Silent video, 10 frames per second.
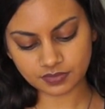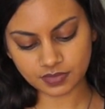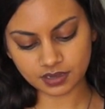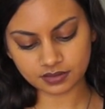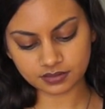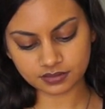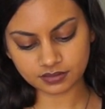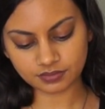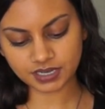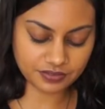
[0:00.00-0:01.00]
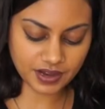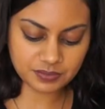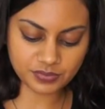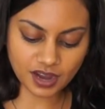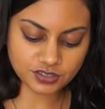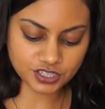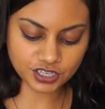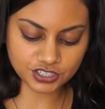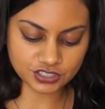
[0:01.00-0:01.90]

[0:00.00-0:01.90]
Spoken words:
And when I find brown sugar,